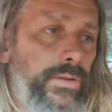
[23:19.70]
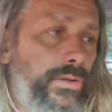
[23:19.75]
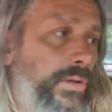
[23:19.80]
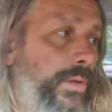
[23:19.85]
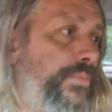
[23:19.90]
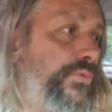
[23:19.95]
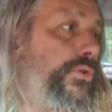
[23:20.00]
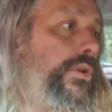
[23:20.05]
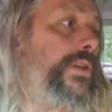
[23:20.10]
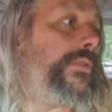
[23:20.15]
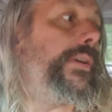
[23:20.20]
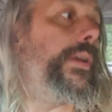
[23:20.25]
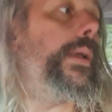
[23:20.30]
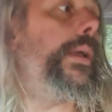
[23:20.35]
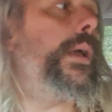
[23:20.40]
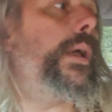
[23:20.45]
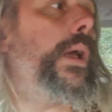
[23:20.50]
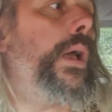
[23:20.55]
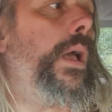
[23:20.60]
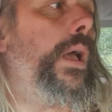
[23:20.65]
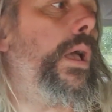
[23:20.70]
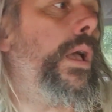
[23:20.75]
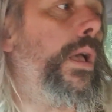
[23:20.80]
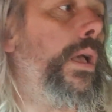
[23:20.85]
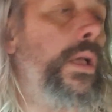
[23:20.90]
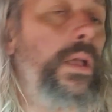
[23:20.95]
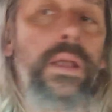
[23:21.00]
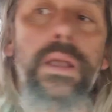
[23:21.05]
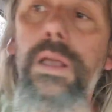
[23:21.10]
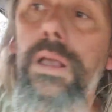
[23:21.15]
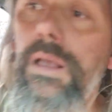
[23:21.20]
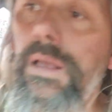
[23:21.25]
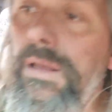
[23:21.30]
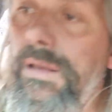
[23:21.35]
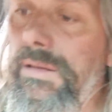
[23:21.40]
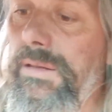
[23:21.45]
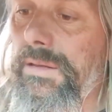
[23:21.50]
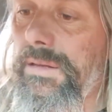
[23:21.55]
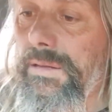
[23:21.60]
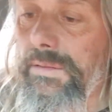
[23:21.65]
to prove it.
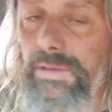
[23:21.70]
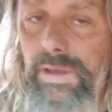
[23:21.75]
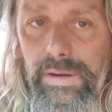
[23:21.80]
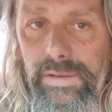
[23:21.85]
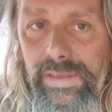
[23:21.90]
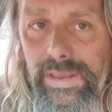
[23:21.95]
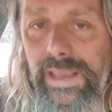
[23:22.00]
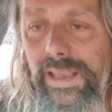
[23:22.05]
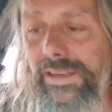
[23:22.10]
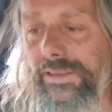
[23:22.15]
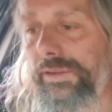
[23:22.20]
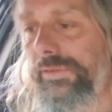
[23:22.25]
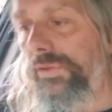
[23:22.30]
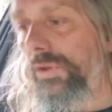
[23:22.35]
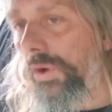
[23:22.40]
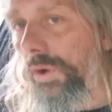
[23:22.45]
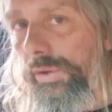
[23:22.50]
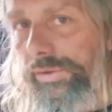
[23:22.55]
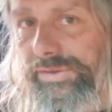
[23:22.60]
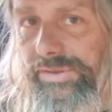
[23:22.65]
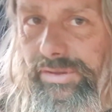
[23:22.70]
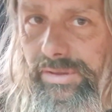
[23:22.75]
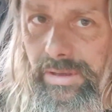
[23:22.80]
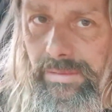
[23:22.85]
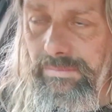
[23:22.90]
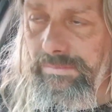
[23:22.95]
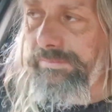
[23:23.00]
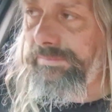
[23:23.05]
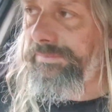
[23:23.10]
The only thing is, of course,